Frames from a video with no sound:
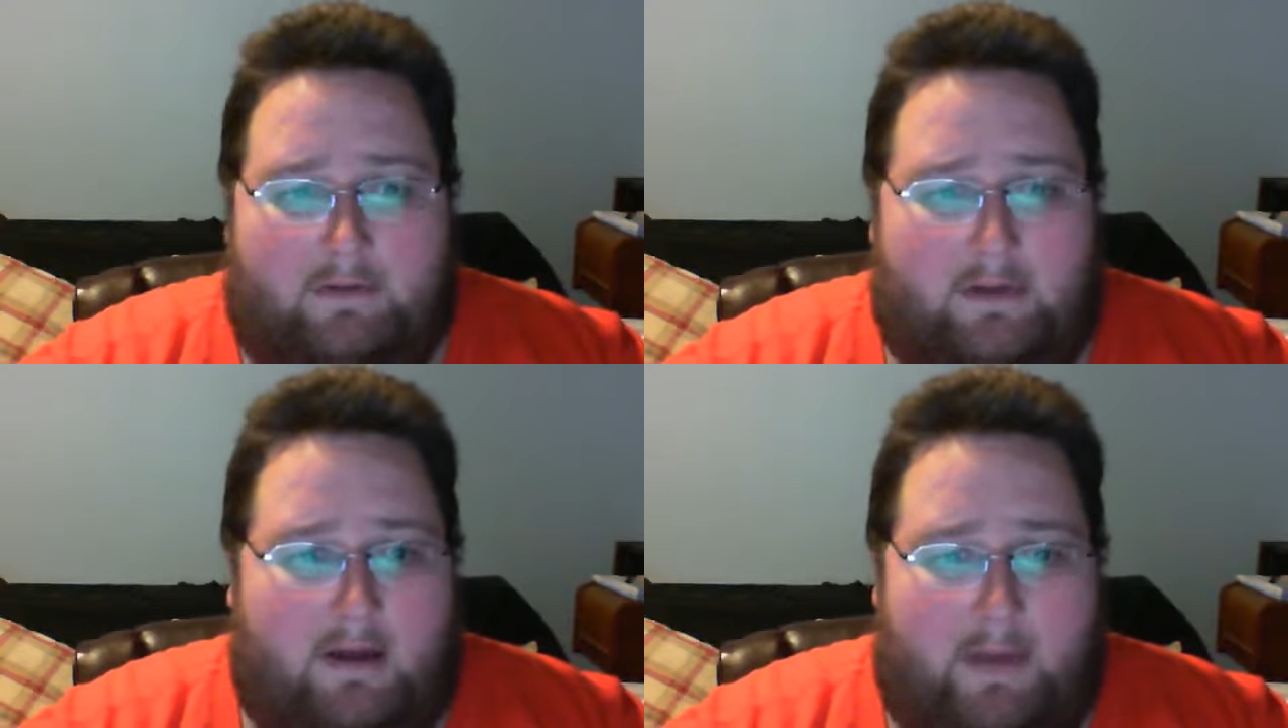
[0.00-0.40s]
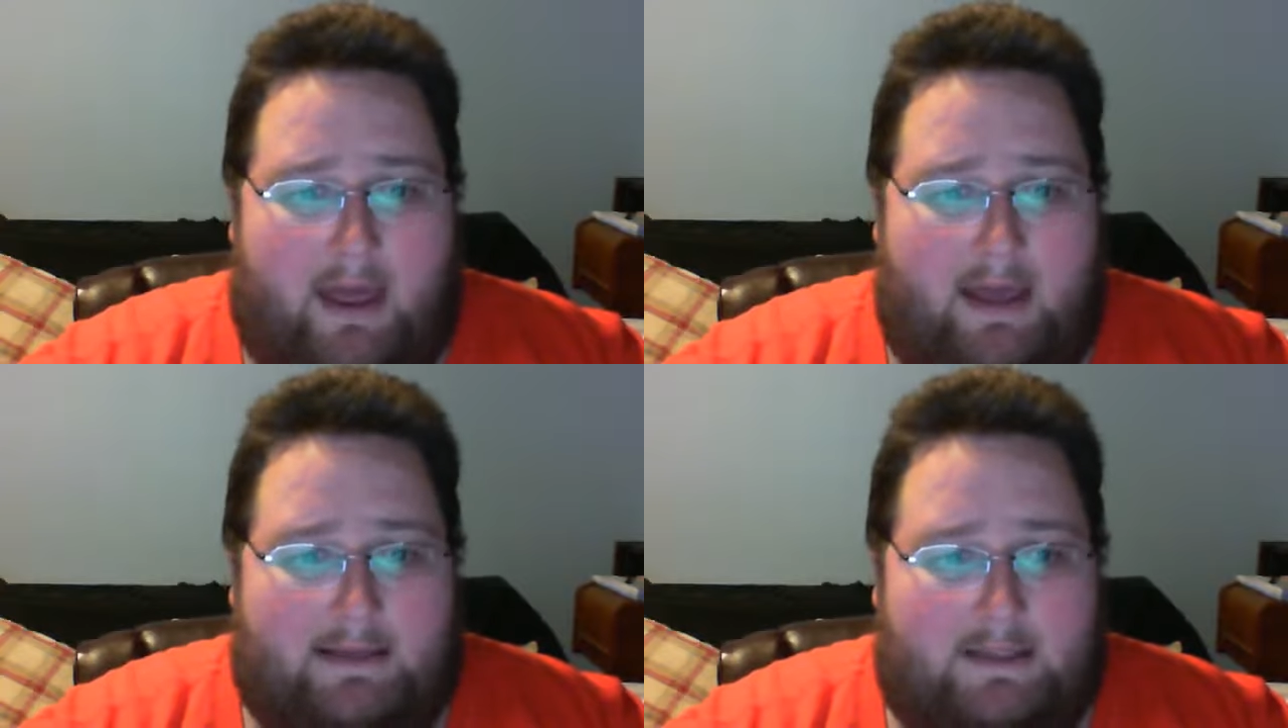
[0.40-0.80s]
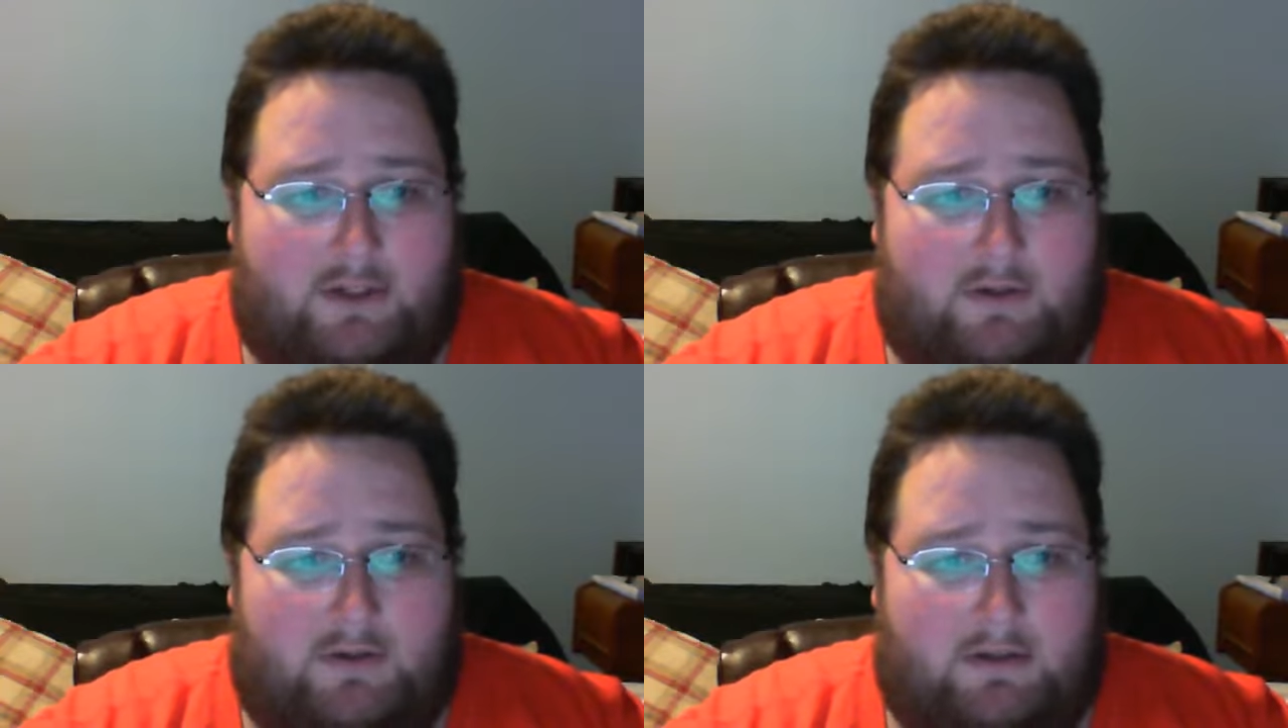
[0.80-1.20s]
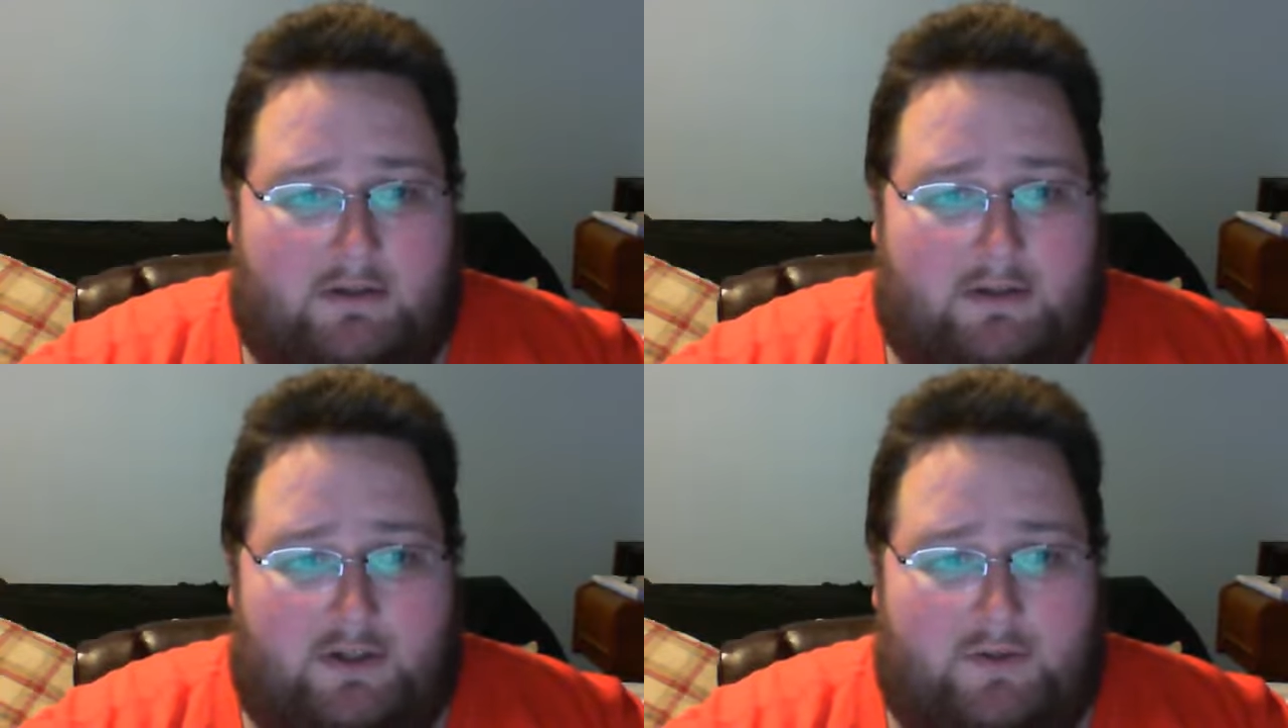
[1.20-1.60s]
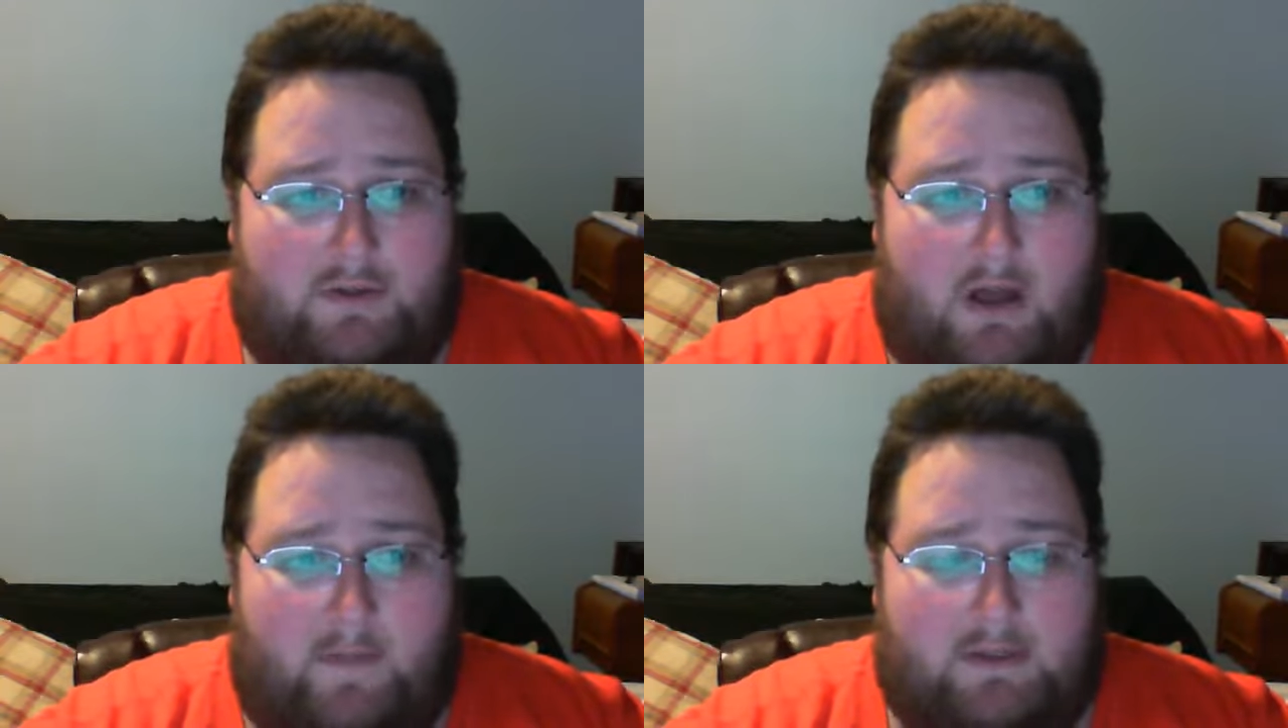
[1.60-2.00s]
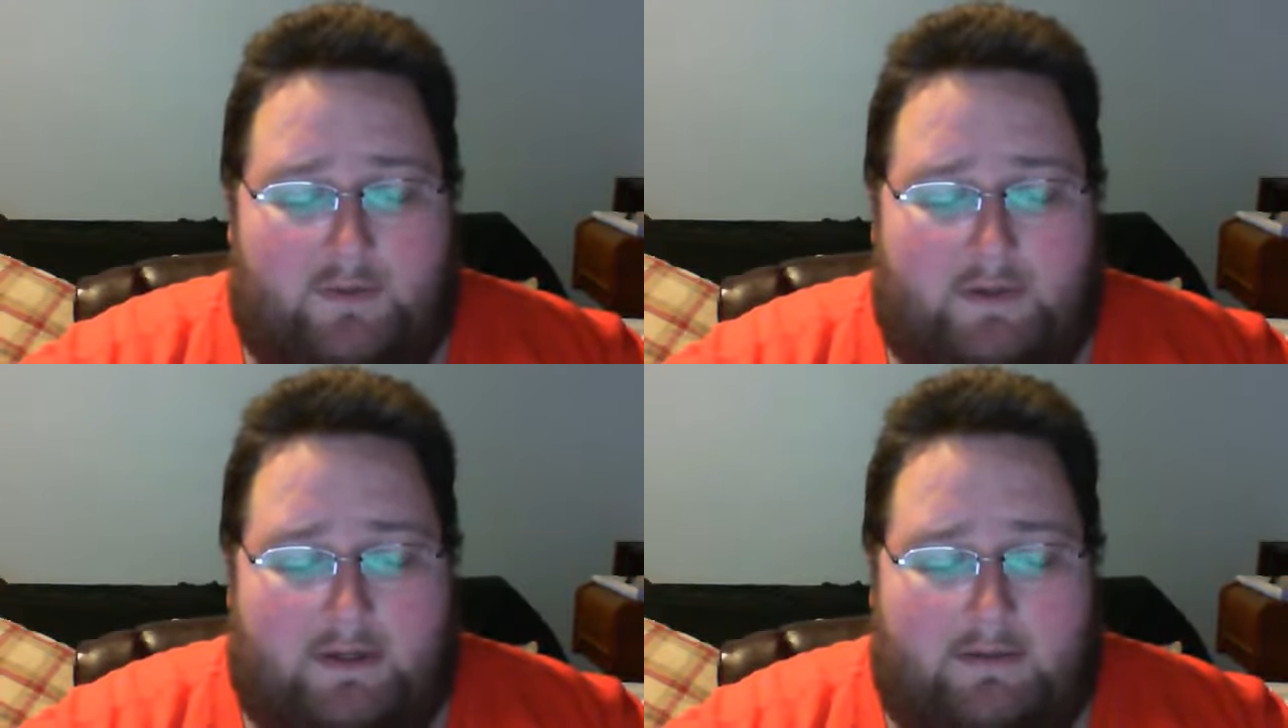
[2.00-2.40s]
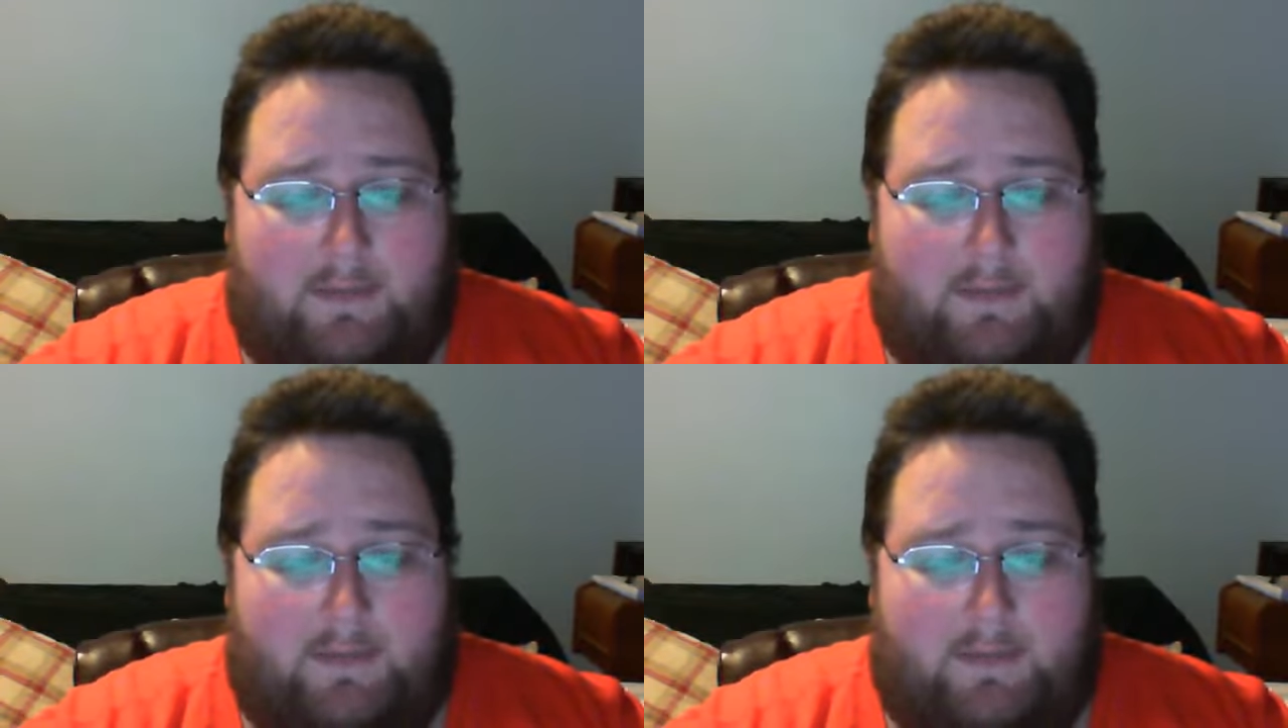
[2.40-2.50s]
nut bags that you can juice almonds with,